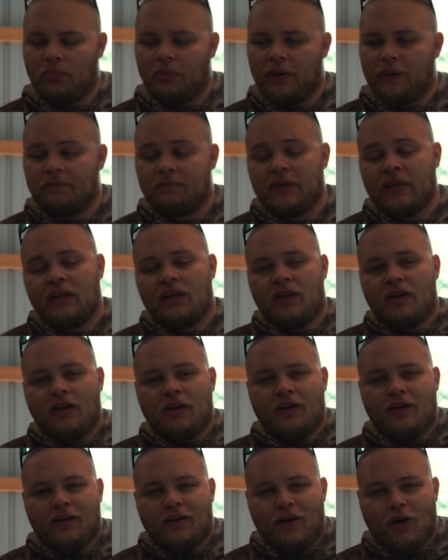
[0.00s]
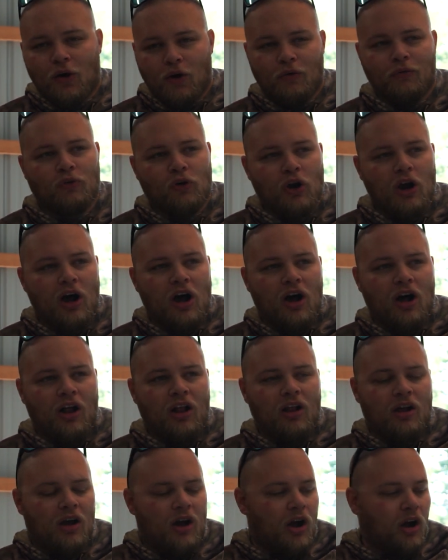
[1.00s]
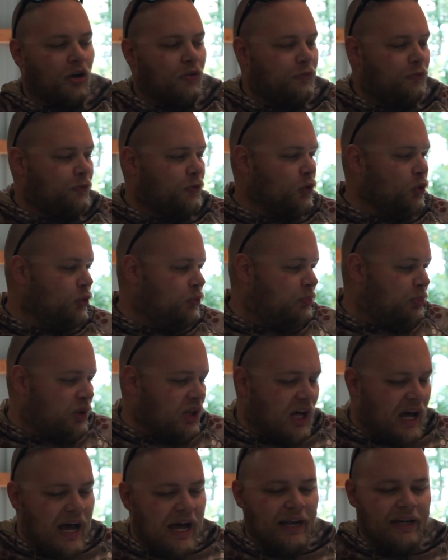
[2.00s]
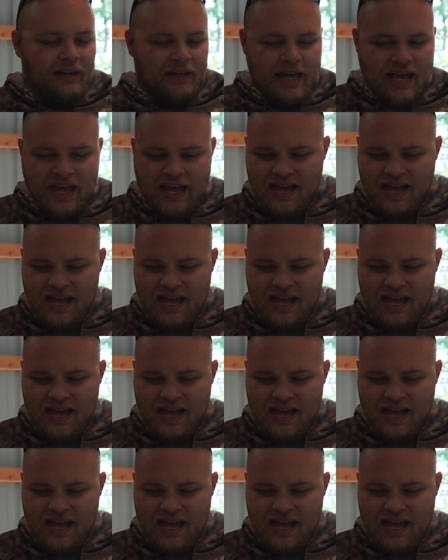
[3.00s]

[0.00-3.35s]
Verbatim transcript: But overall, our food plot